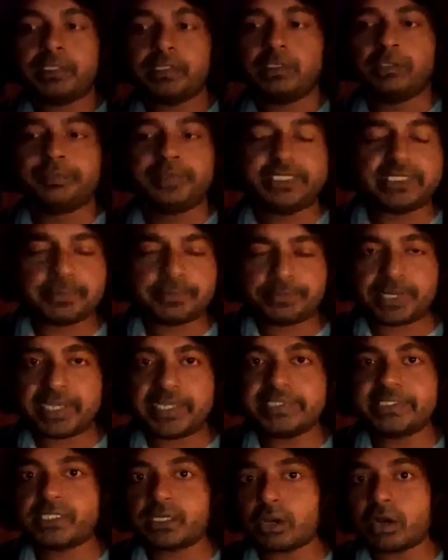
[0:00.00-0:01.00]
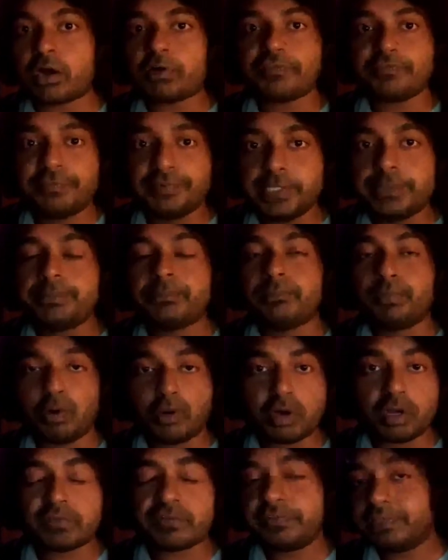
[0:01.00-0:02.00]
You'll be surprised. Often,
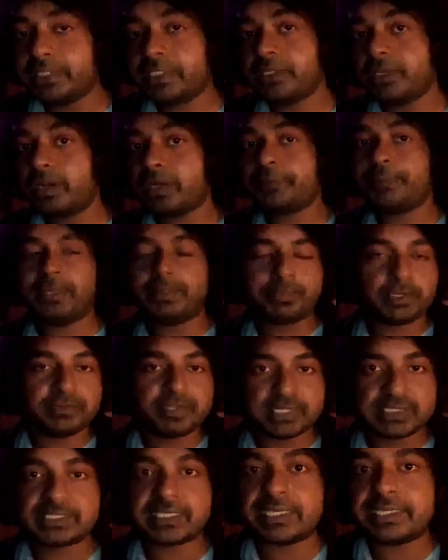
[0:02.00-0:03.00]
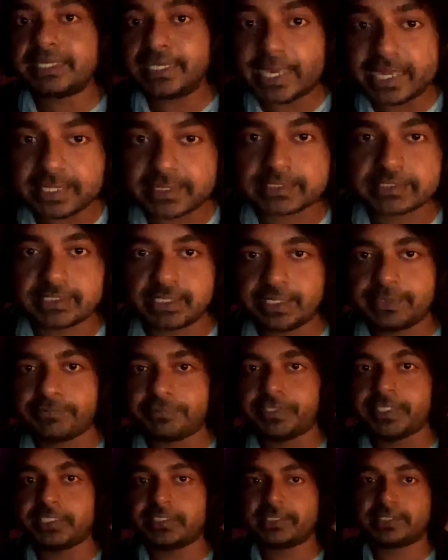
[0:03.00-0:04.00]
more often than not, people will say yes.
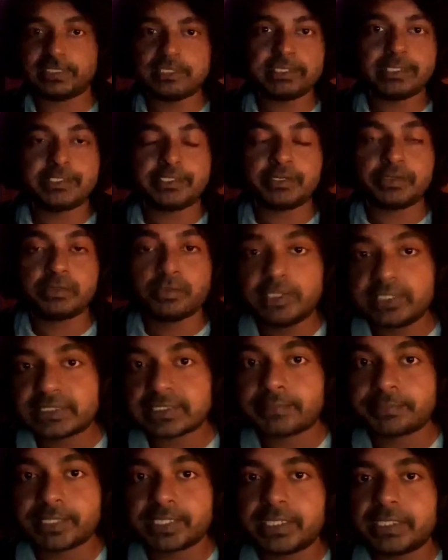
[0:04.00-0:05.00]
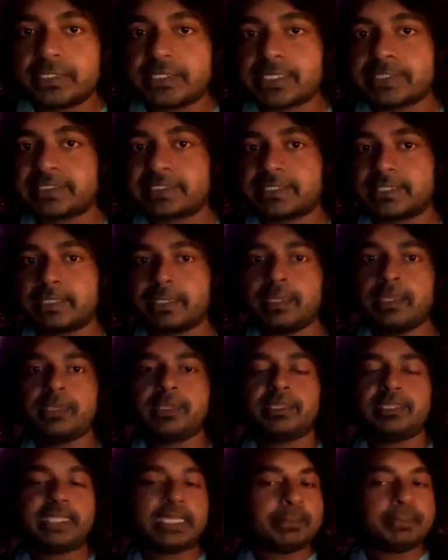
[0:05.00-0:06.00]
If they see that you're doing something interesting,
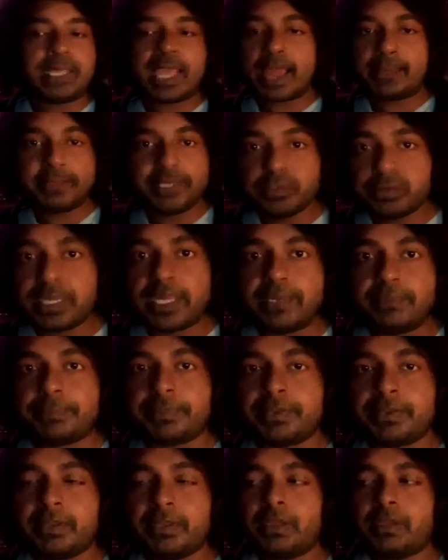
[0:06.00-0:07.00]
they'll be happy to help.